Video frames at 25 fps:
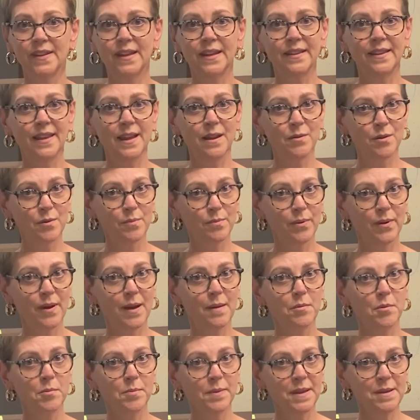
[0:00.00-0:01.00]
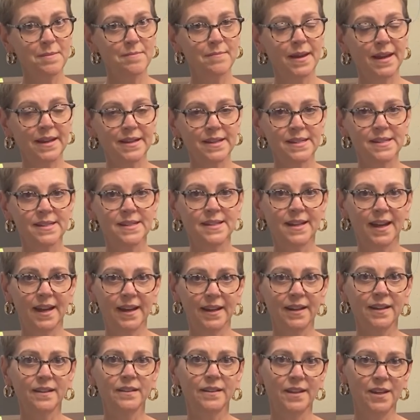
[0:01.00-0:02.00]
that they were probably
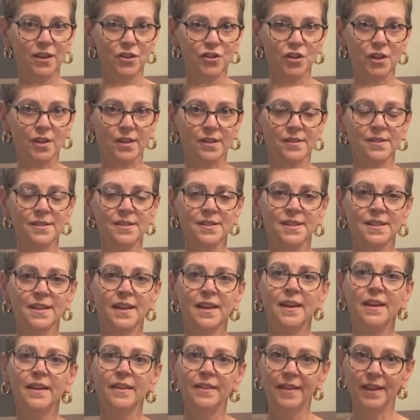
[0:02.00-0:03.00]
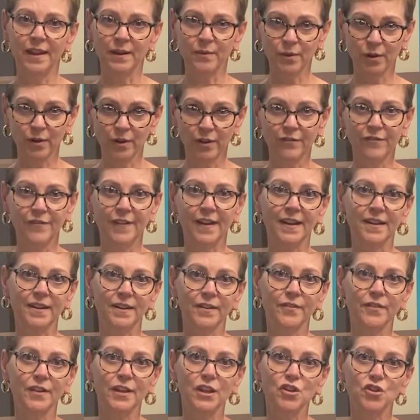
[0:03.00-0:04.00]
metastatic lesions that were
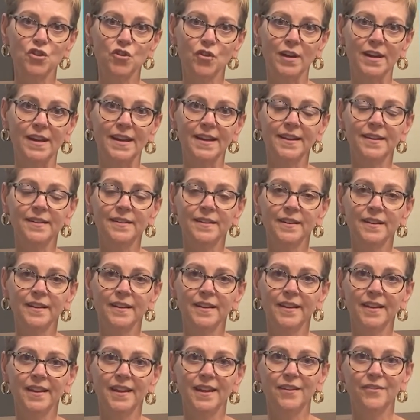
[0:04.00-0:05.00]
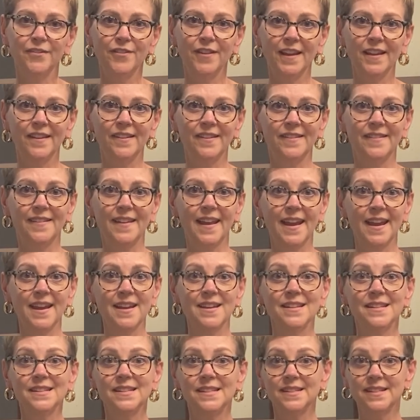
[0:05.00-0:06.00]
effectively treated. If they
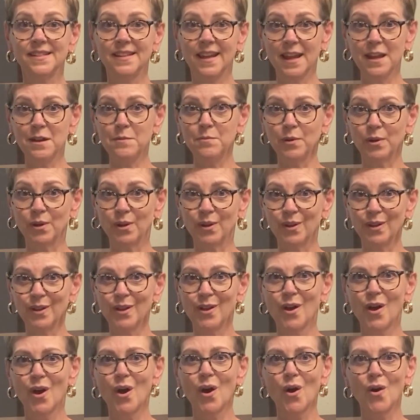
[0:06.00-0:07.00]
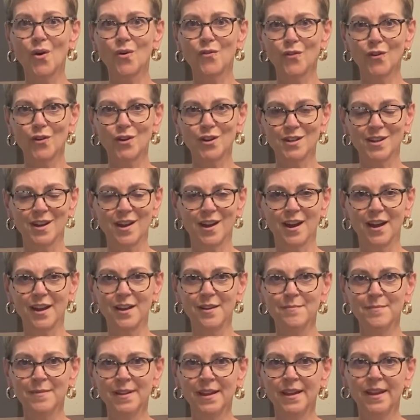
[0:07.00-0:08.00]
stay stable over
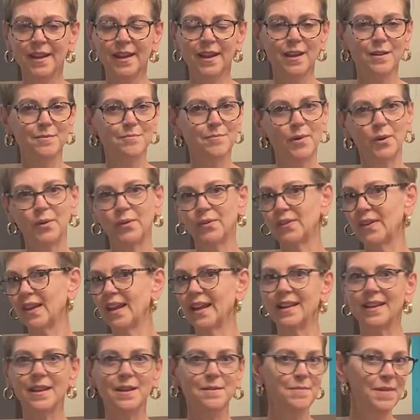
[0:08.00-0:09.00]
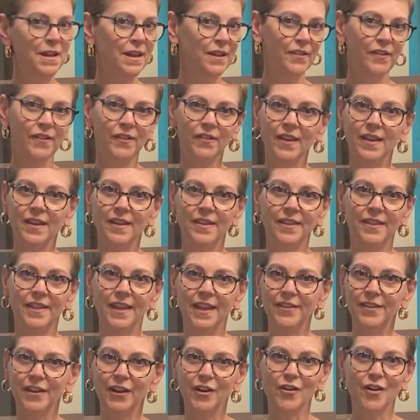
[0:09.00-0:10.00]
time, it most likely means
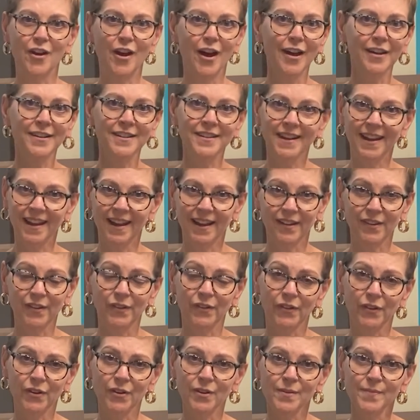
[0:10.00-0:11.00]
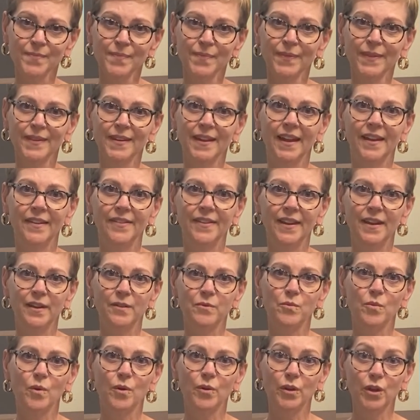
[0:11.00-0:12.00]
that they're not cancer and that
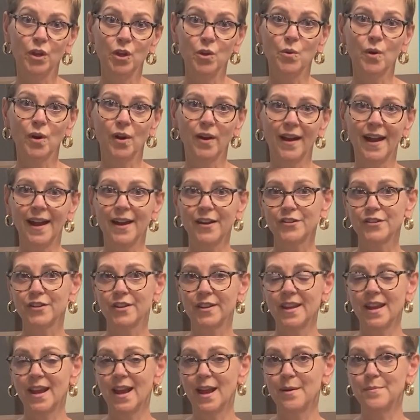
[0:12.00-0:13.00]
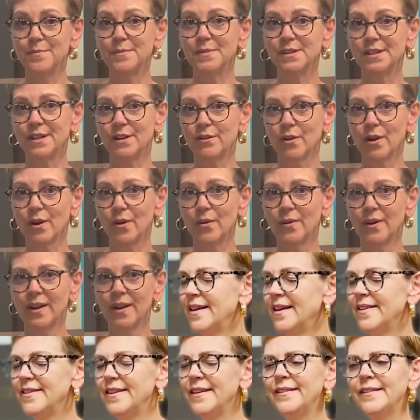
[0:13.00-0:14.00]
you are actually M0.
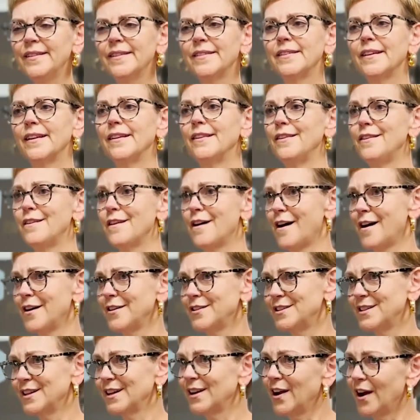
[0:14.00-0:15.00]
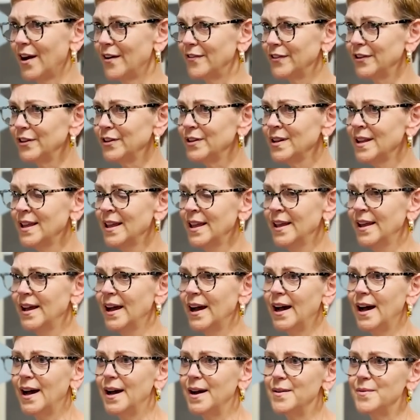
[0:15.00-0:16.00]
This is a lot to cover.
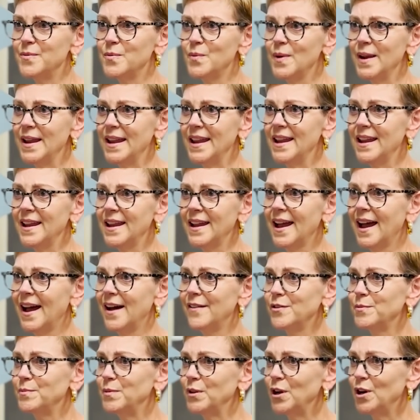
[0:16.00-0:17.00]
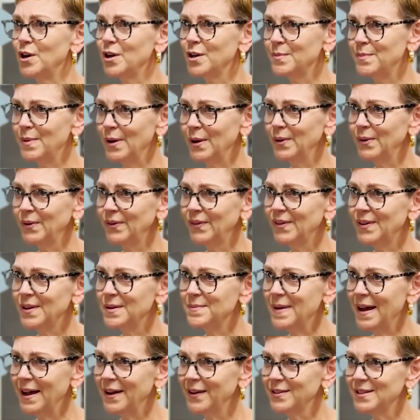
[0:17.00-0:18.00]
Uh, we have a blog post
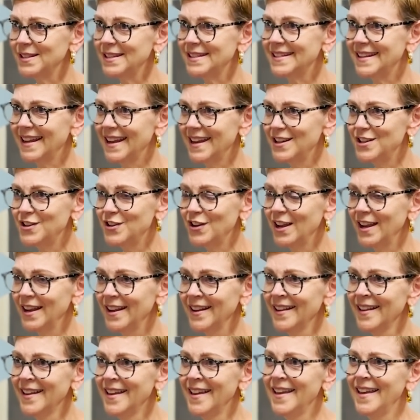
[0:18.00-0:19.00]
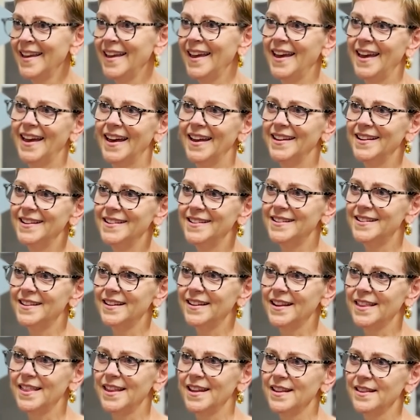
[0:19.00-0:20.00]
about staging, and
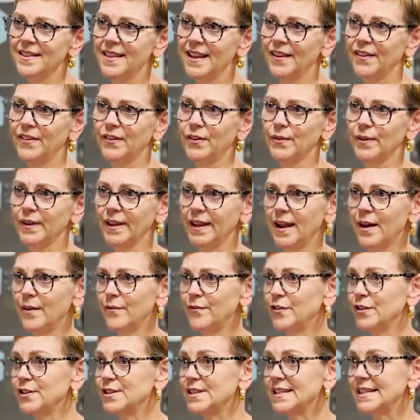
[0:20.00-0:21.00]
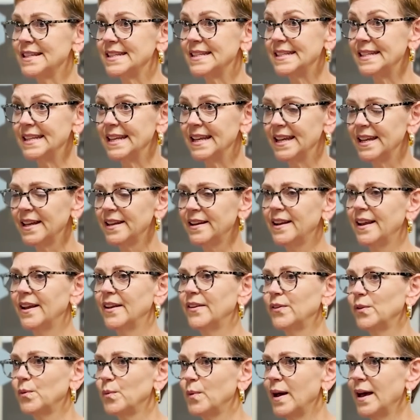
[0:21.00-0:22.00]
I think that's really helpful to see it
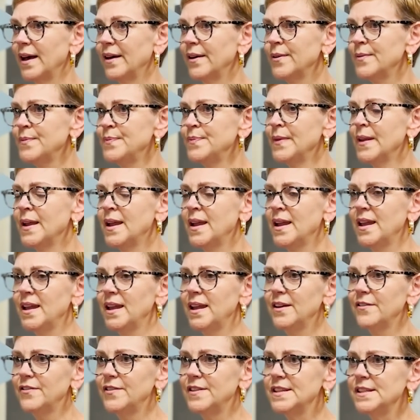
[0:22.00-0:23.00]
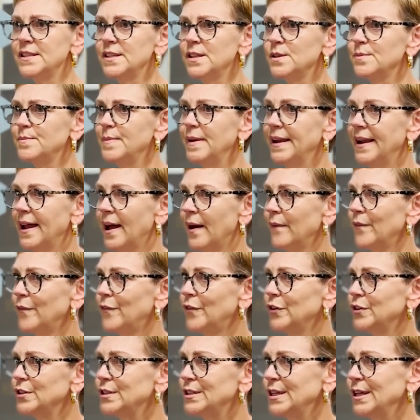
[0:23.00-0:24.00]
as well. If this has been
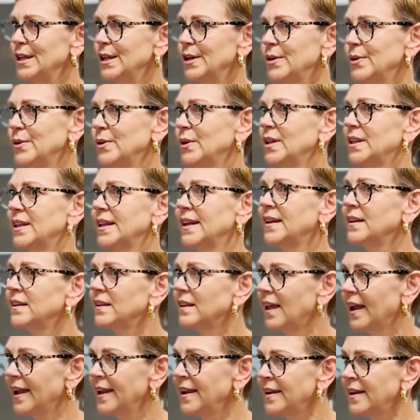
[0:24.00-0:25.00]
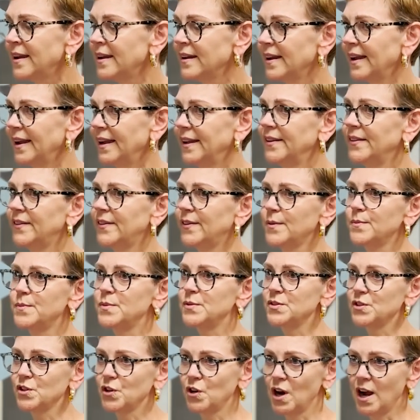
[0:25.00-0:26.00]
helpful to you, click like and
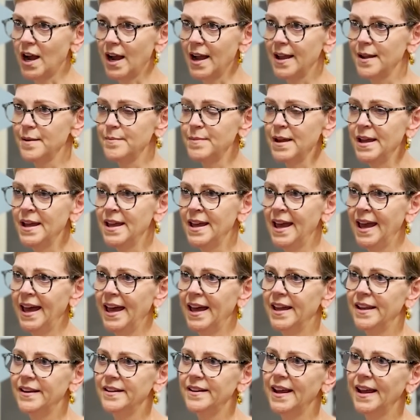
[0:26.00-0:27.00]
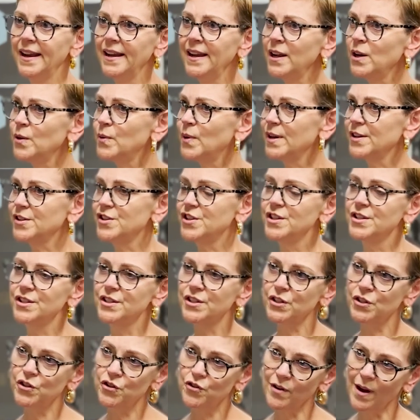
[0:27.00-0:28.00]
subscribe. And any questions,
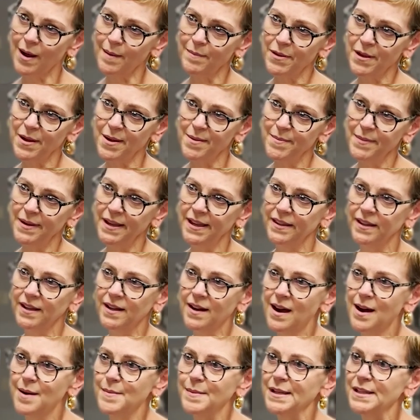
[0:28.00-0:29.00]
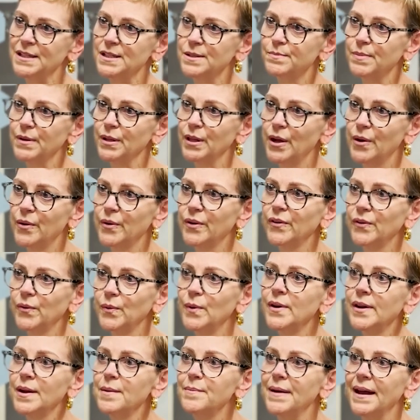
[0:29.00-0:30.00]
just drop them in the comments below because
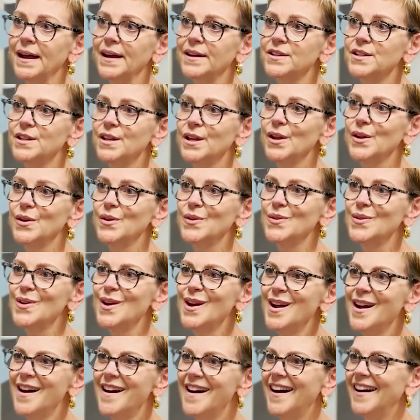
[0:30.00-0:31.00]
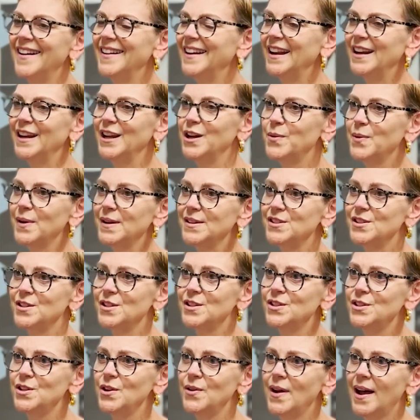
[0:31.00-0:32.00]
we'll get back to you on any
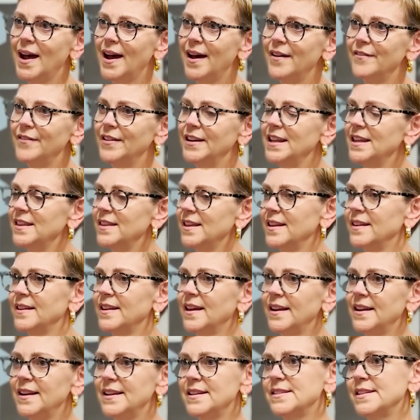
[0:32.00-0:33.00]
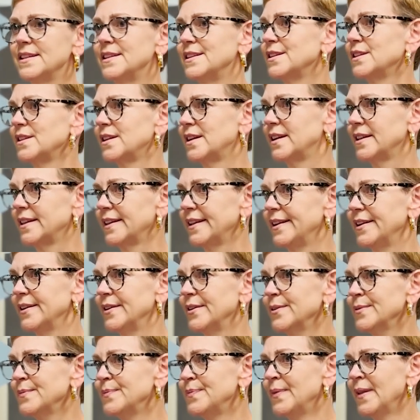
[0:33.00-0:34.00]
questions you have, anything that isn't
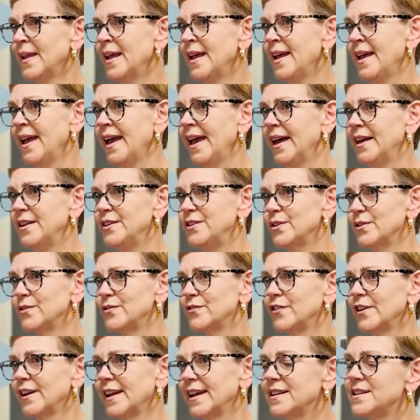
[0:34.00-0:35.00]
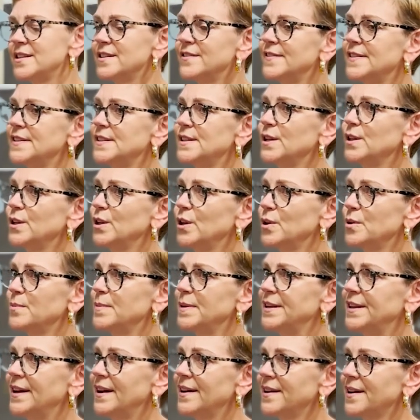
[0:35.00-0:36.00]
clear. And don't forget to visit
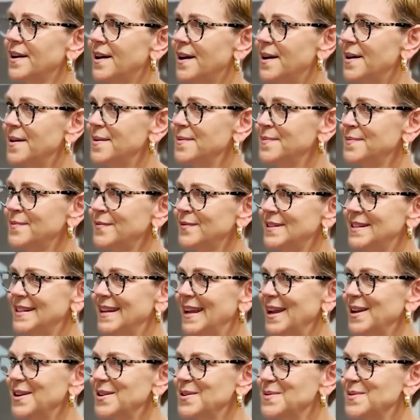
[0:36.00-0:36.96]
yerbba.com to get